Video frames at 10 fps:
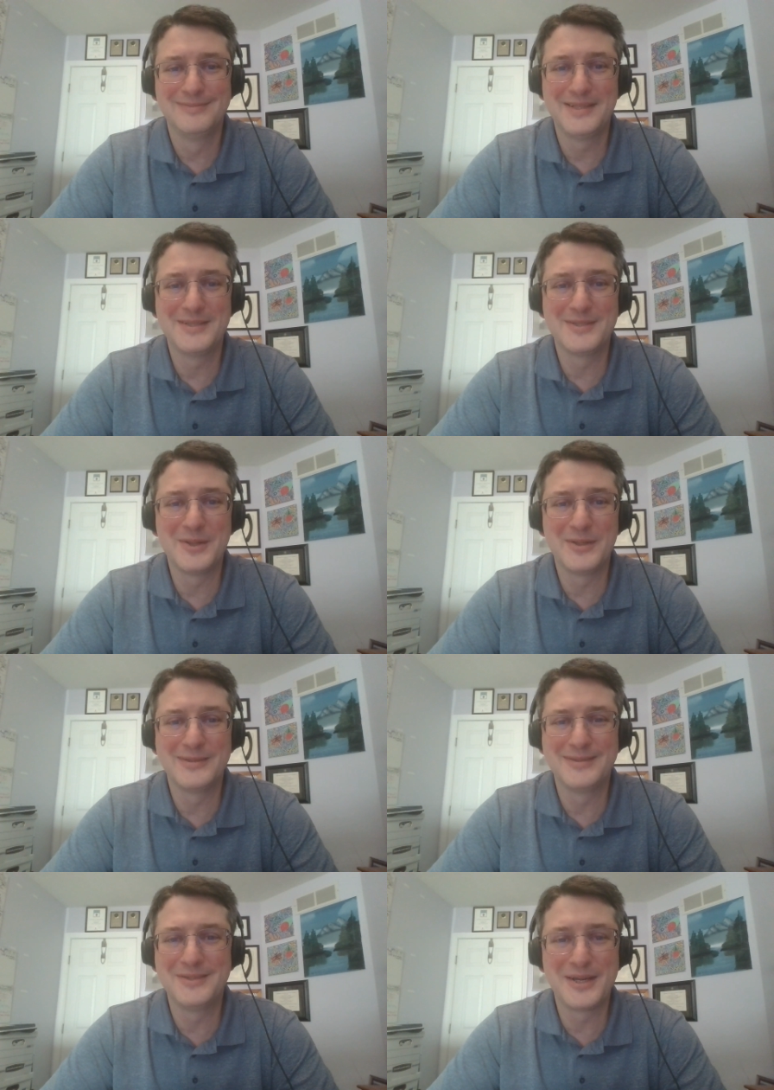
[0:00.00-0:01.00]
necessarily
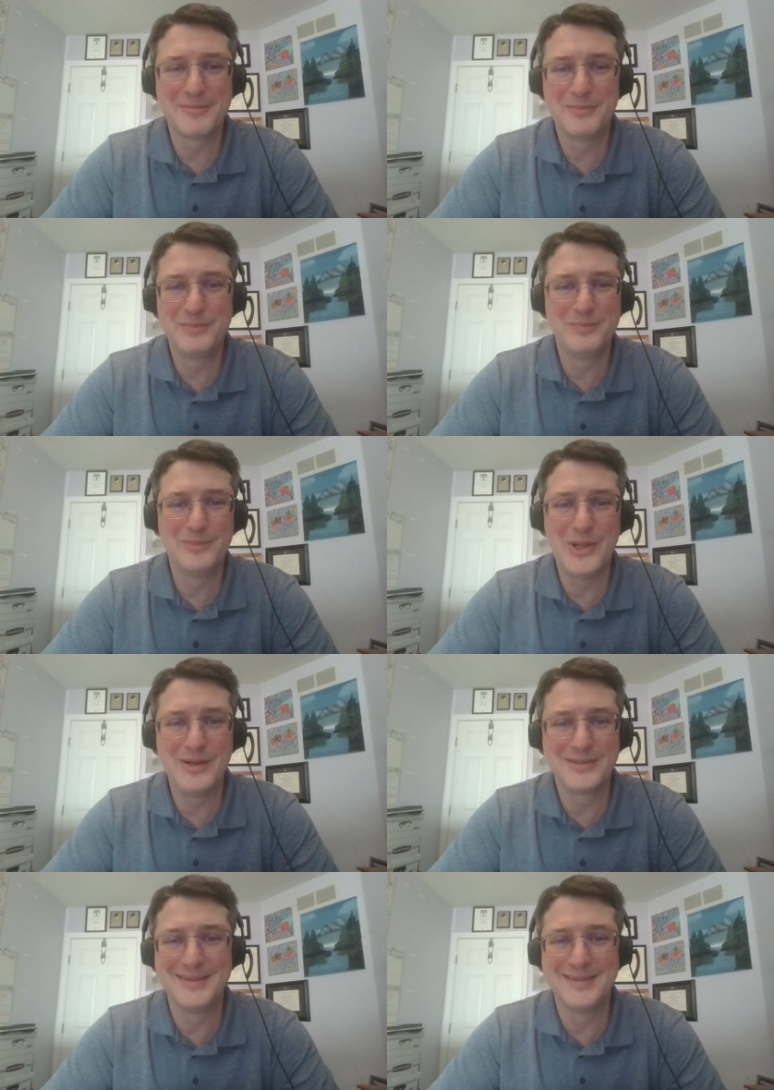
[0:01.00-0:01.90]
check blogs